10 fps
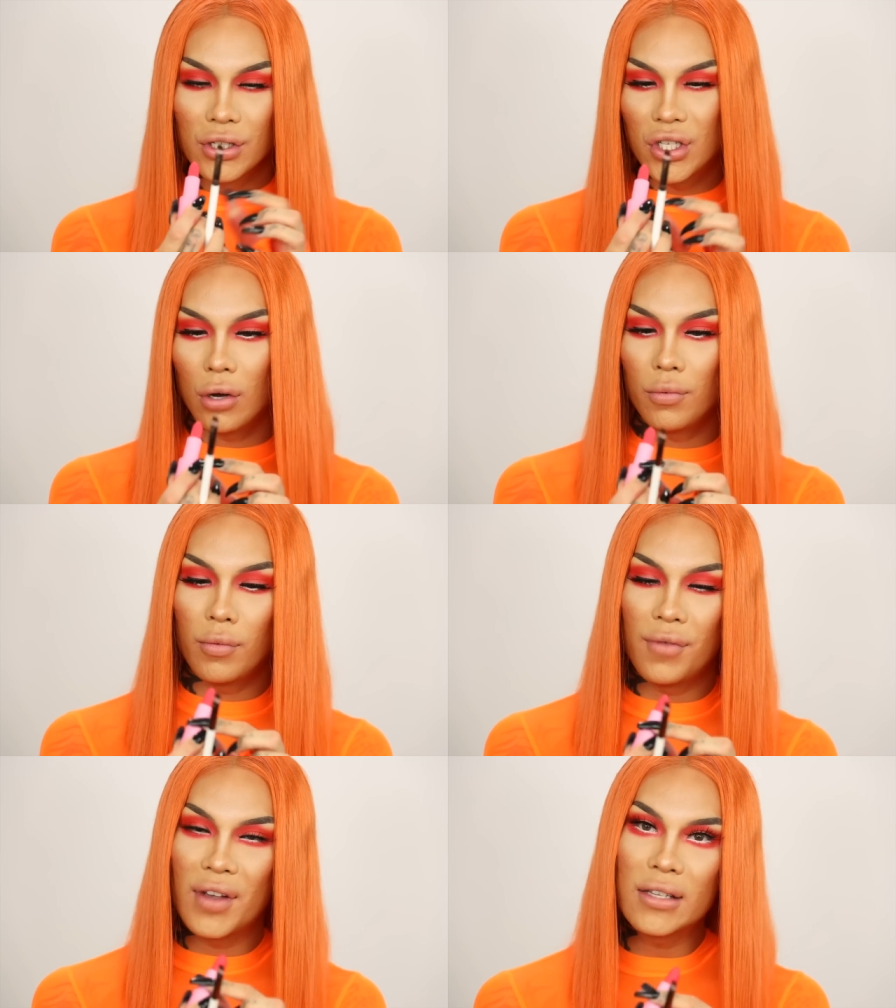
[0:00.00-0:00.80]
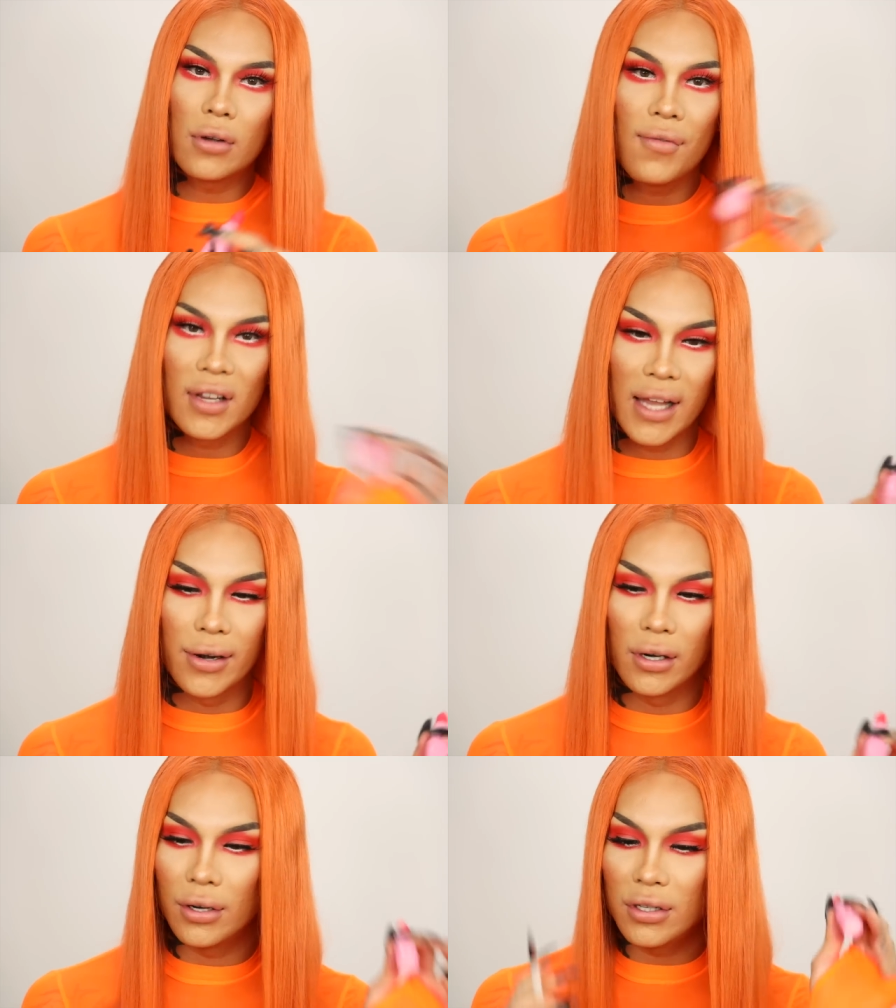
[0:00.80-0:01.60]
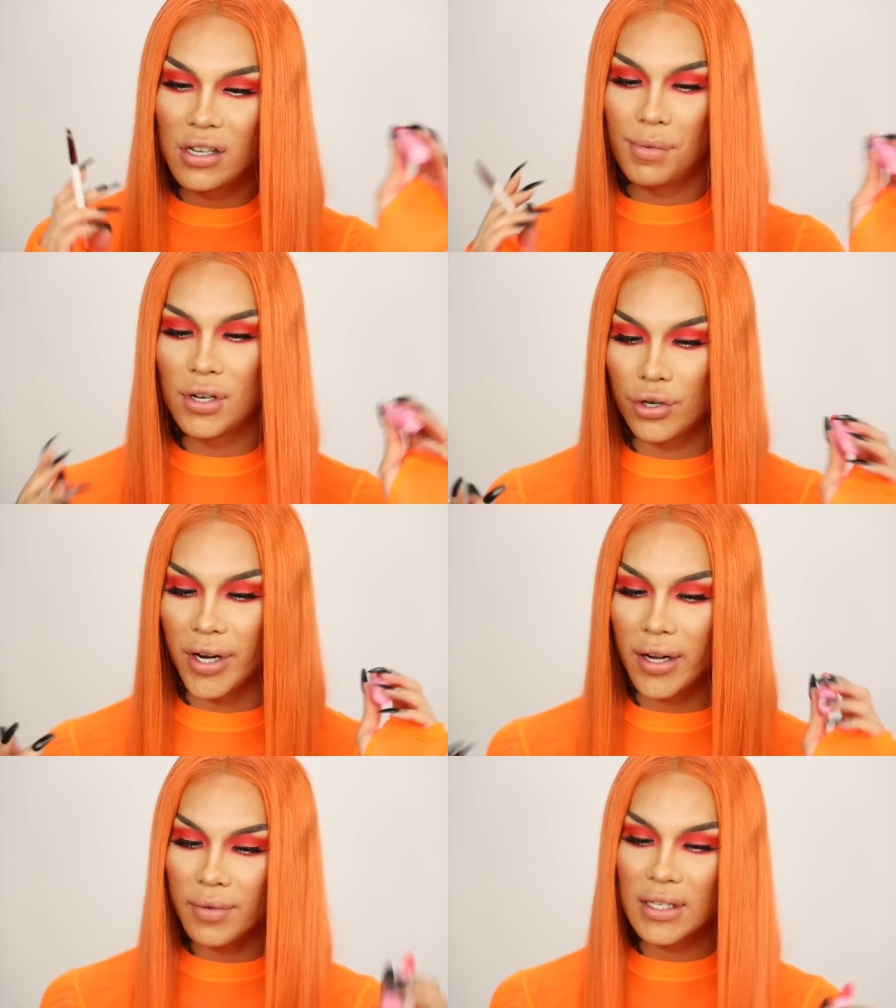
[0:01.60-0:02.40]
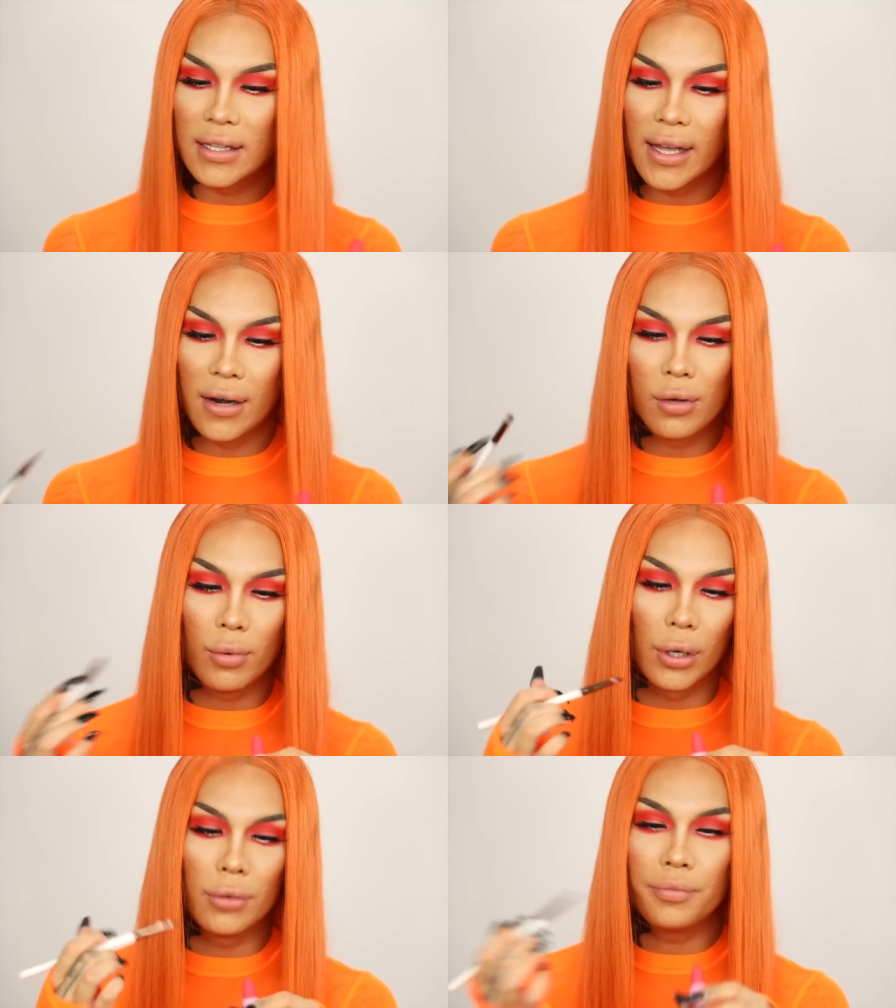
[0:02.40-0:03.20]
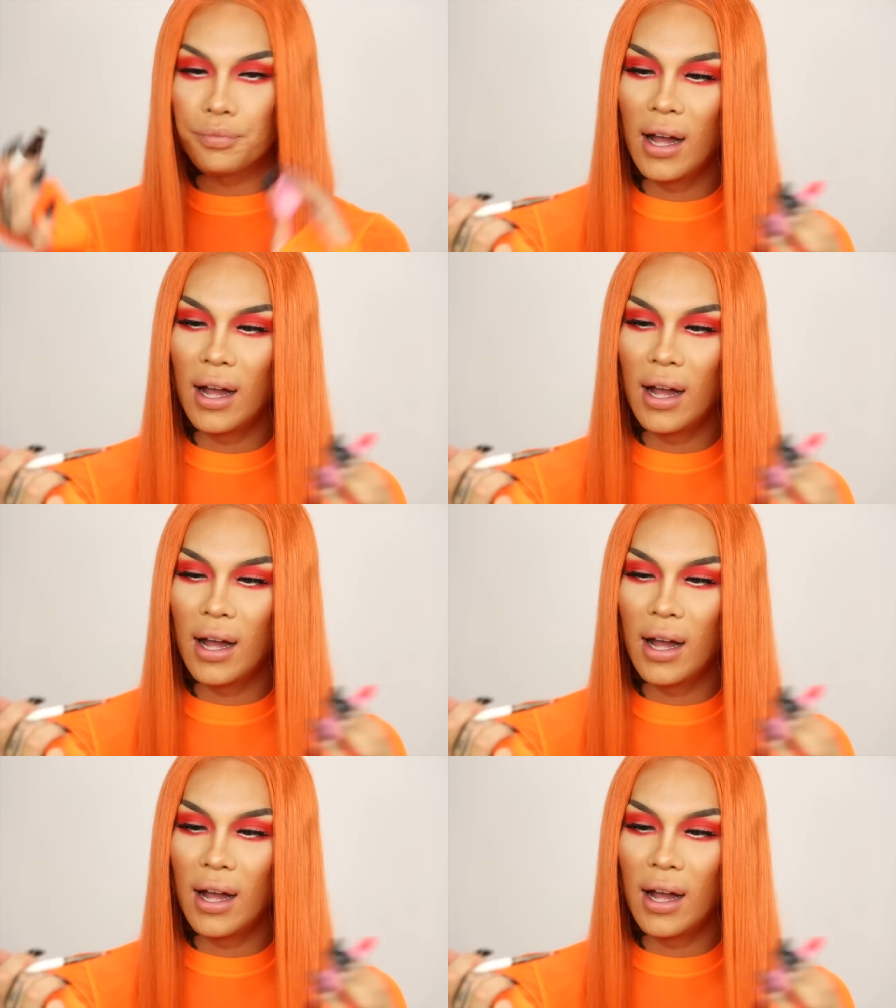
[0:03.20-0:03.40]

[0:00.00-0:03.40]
So, if you guys don't have a liner, a little tip and trick, it's not the end of the world.